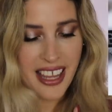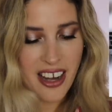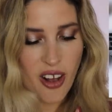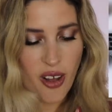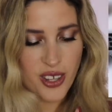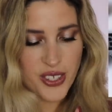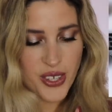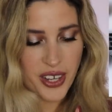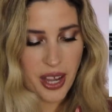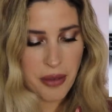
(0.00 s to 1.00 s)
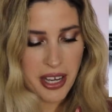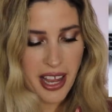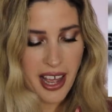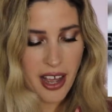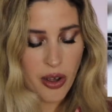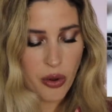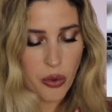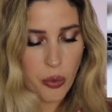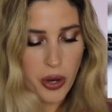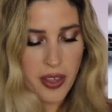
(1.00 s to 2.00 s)
They are also coming
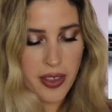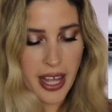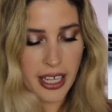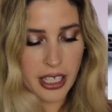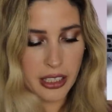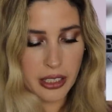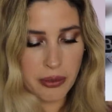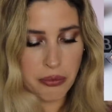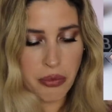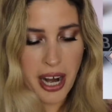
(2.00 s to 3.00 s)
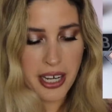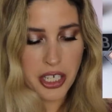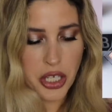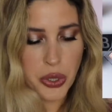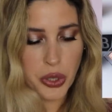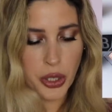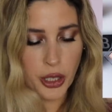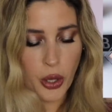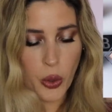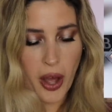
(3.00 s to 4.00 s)
out with a brand new
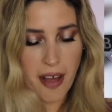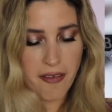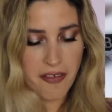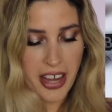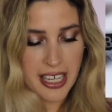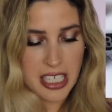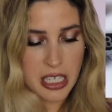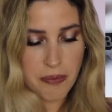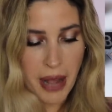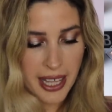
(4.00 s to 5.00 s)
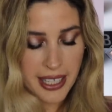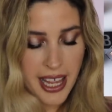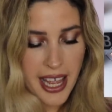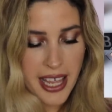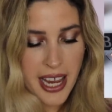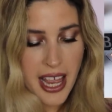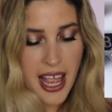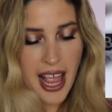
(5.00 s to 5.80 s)
glow and face palette